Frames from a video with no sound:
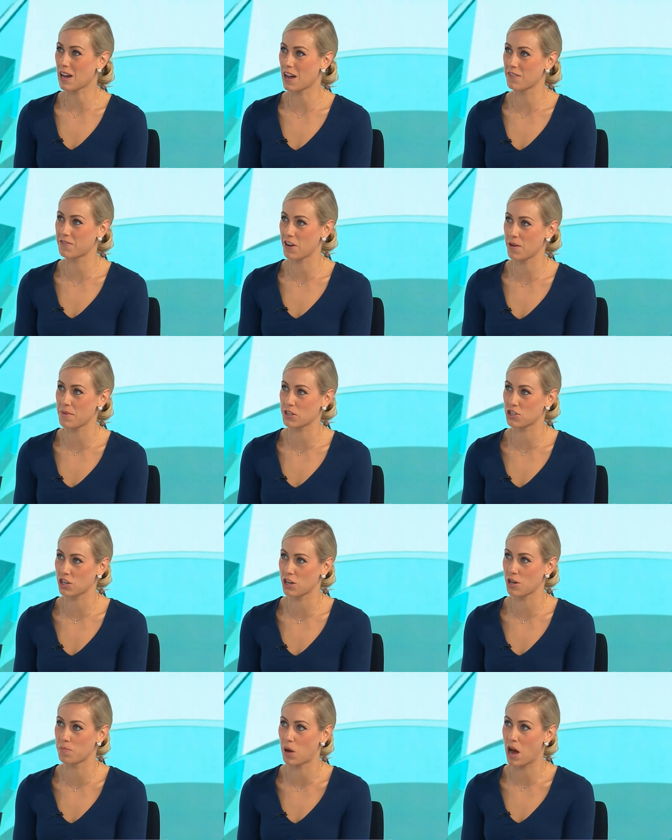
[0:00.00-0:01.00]
kind of very much
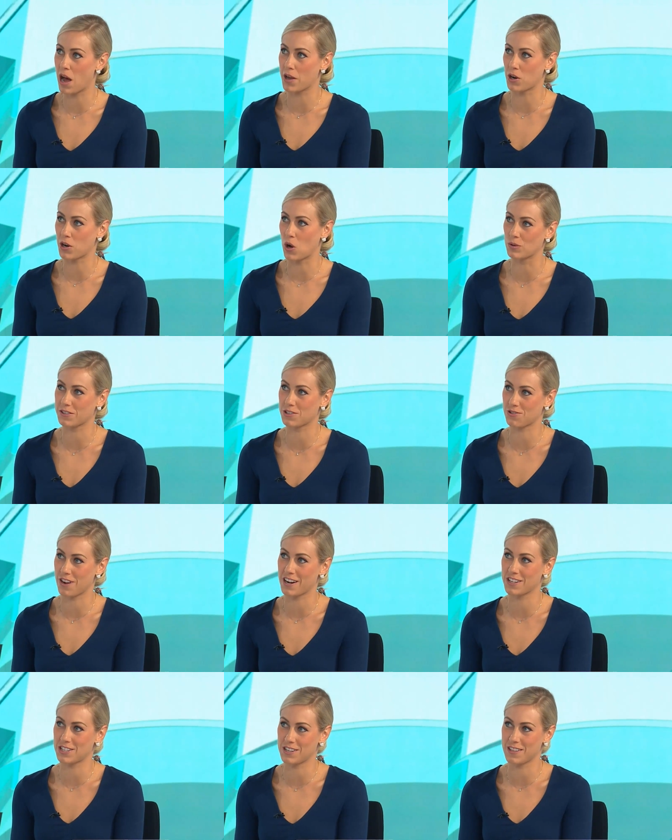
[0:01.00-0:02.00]
a buy and hold sort of
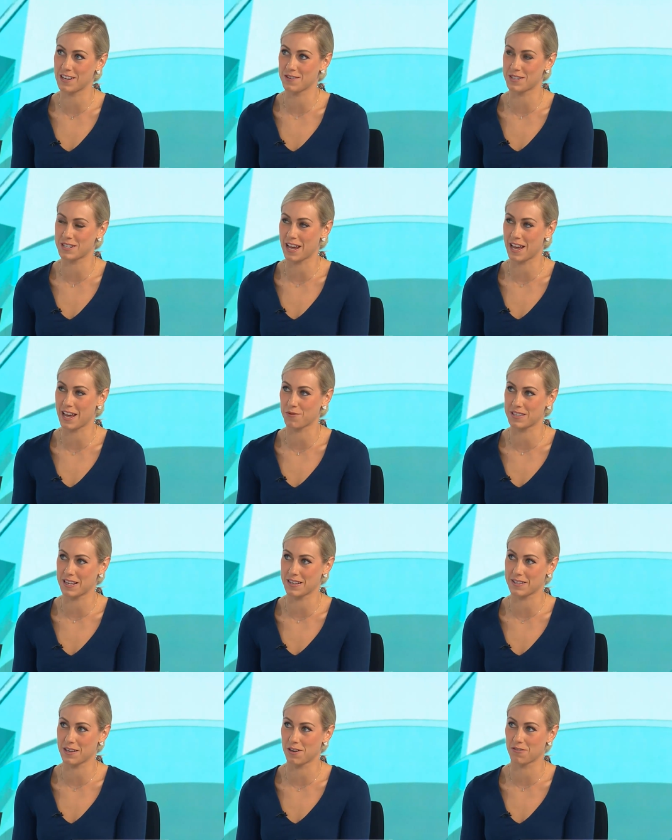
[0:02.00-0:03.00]
strategy that you would take with
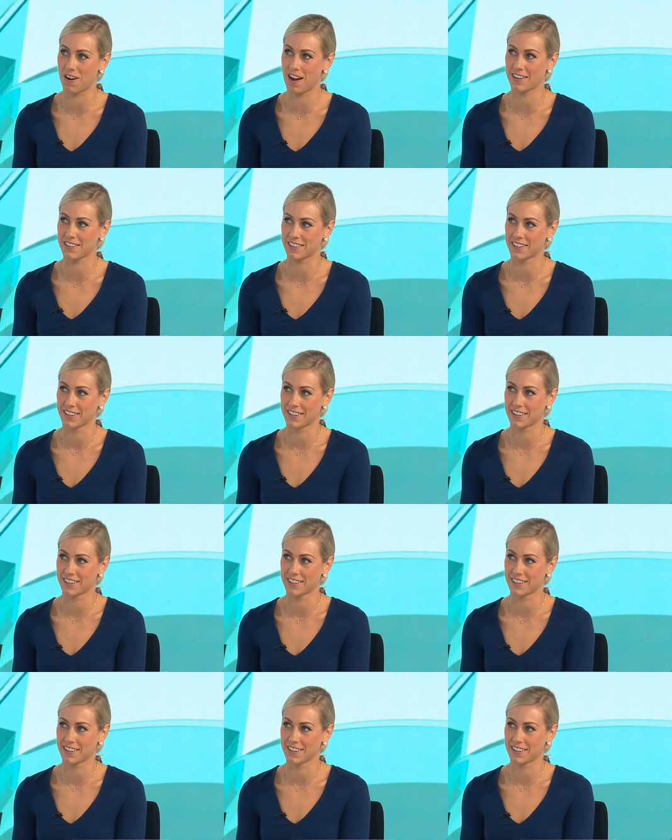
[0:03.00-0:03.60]
CSL, right?